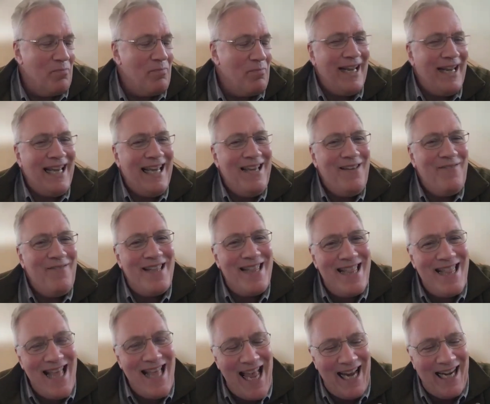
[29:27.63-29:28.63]
But
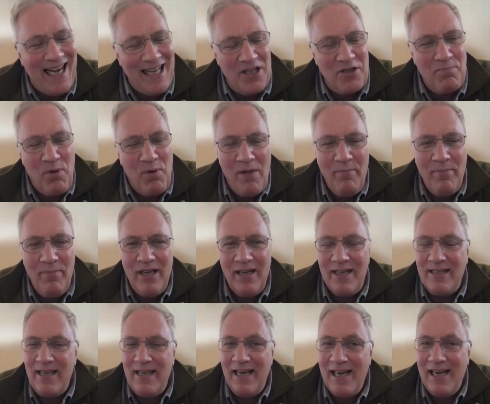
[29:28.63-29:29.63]
even then, it's probably going
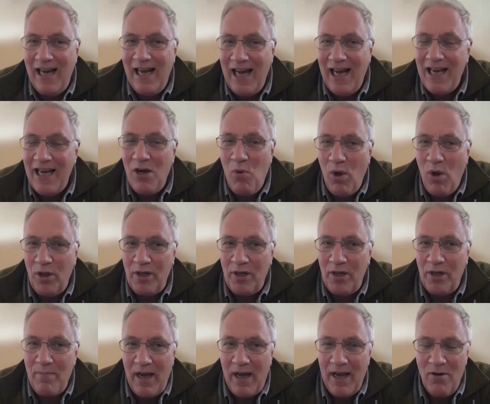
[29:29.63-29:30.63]
to take high
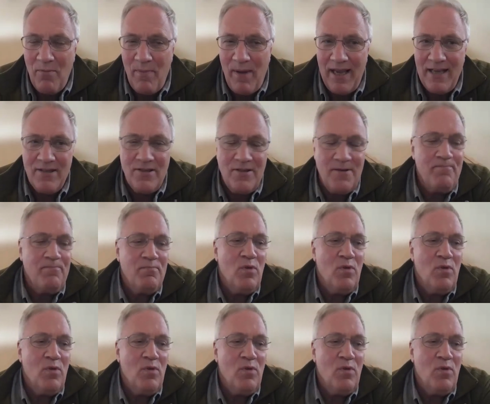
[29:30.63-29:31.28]
quality biomass,